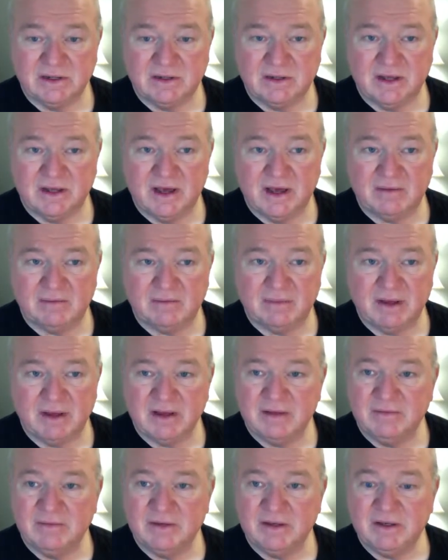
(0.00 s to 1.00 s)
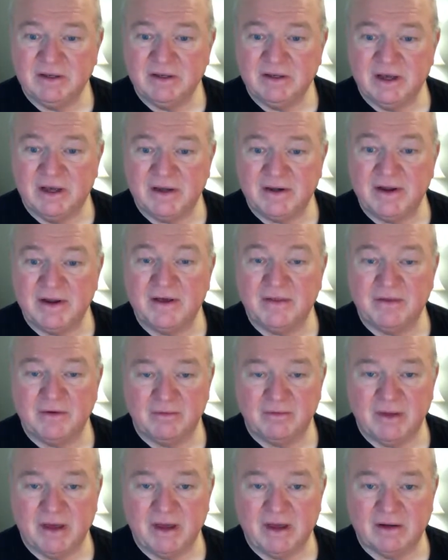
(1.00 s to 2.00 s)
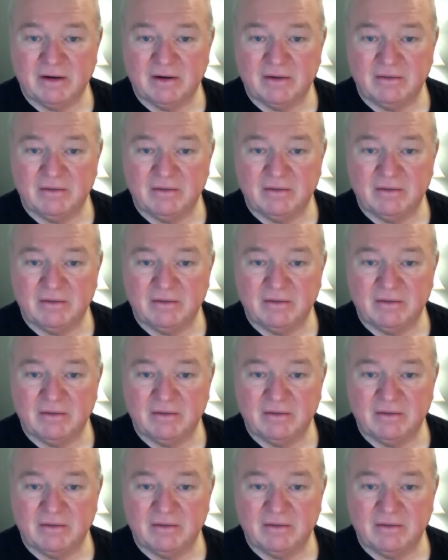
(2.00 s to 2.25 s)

that may be another matter.